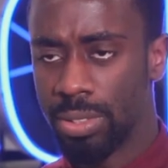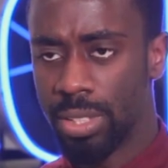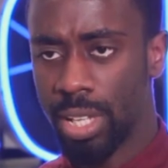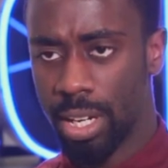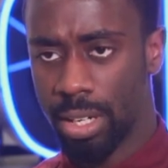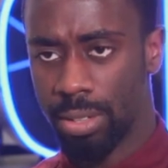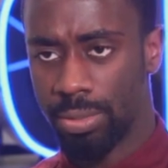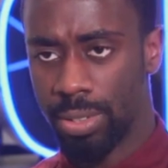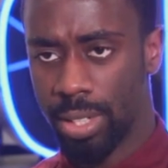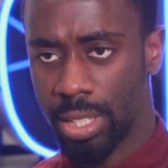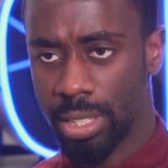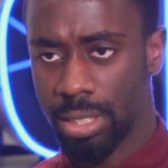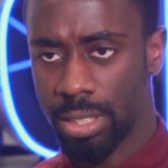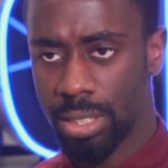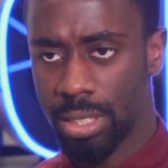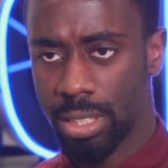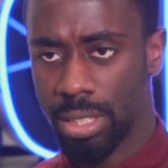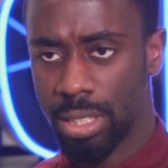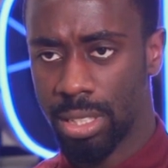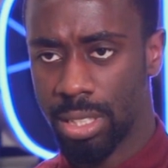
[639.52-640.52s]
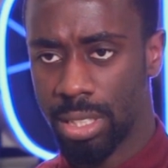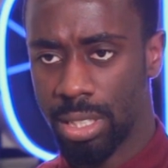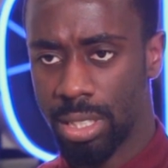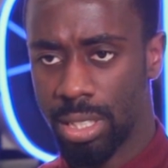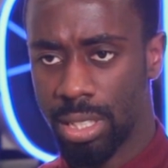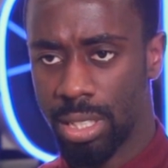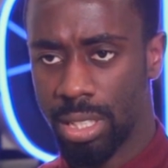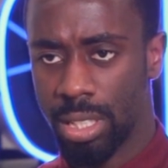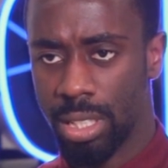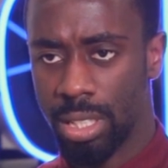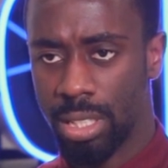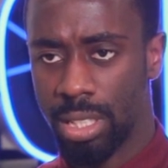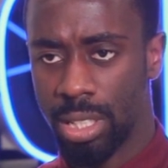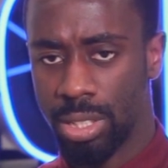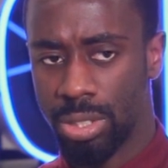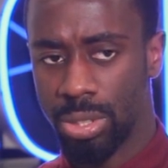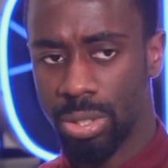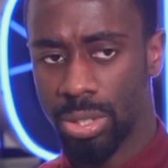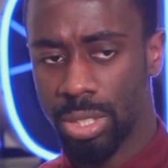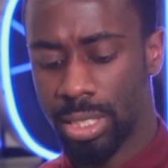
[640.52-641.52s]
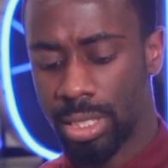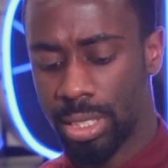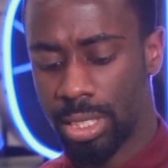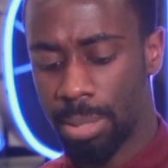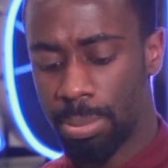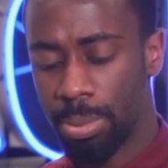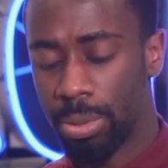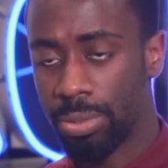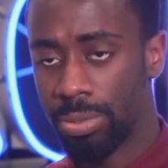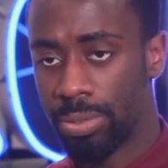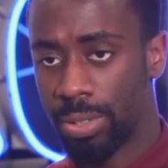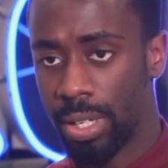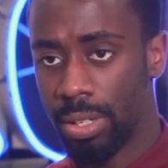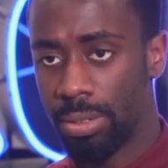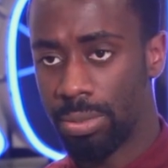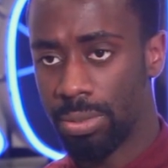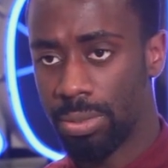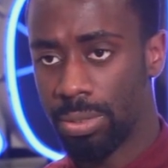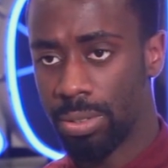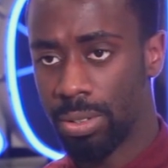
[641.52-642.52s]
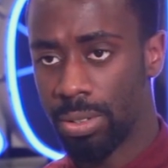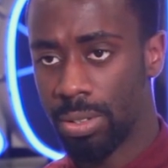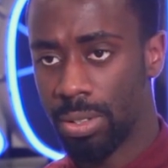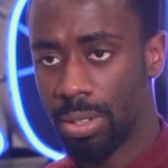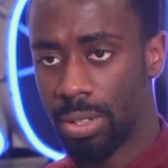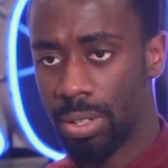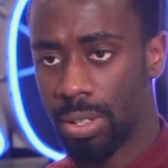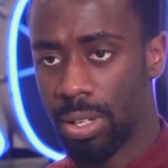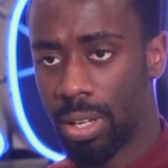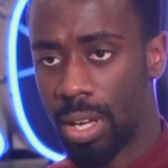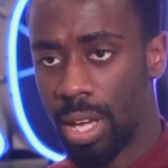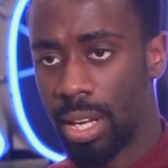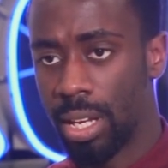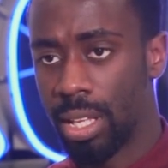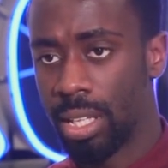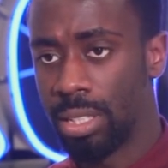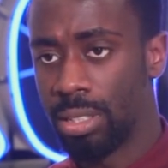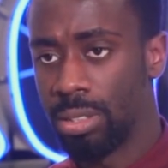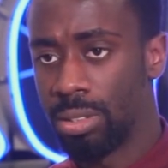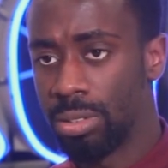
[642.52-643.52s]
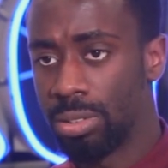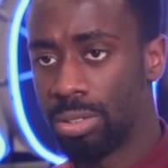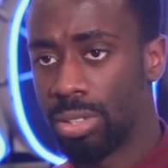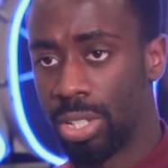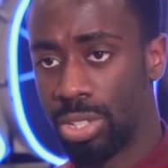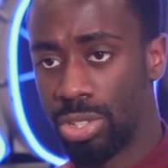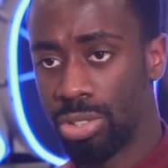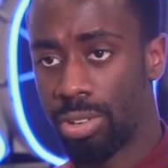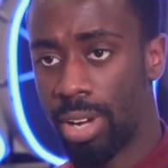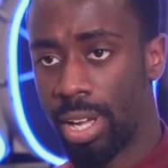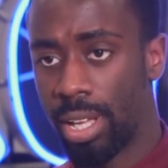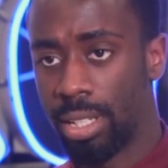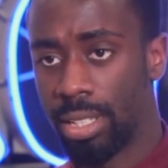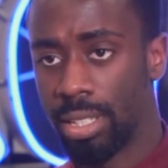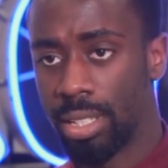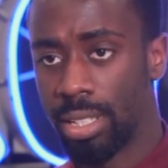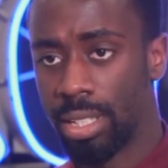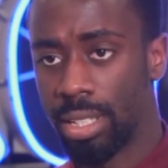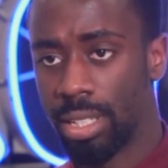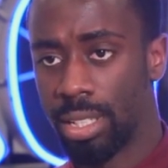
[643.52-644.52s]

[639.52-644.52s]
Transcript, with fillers: they've sacrificed. They took a step of faith and they tried,